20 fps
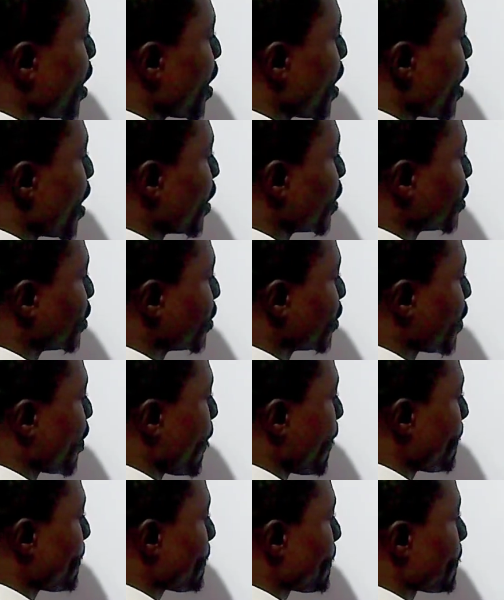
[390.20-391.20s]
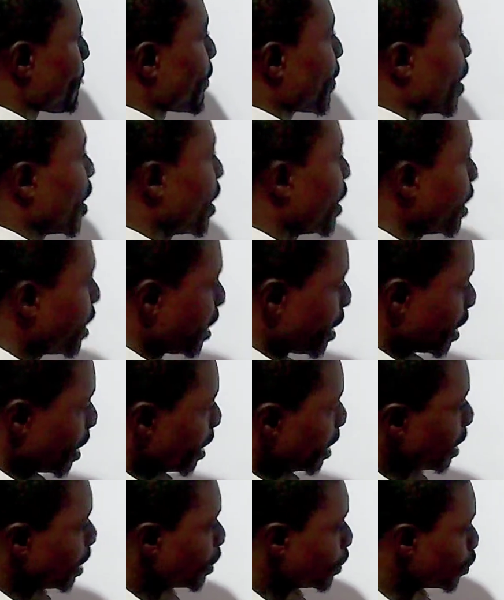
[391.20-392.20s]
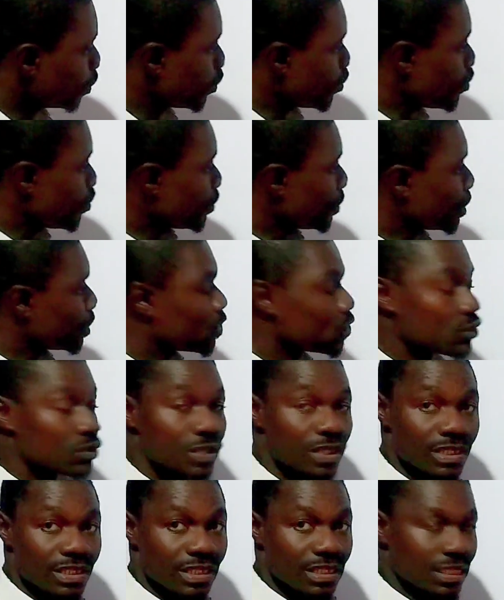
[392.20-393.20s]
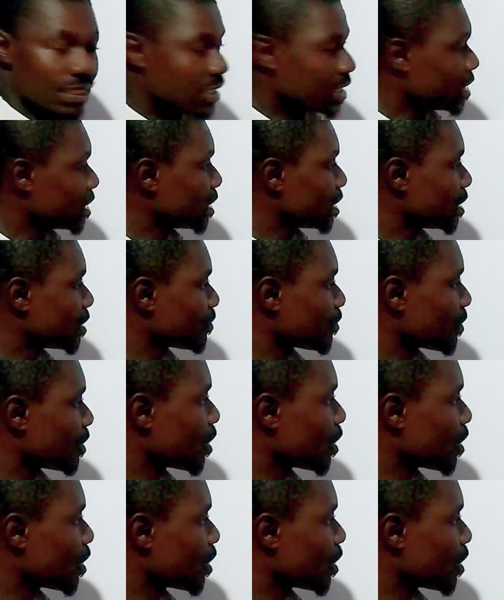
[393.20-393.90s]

x. So we need to raise this.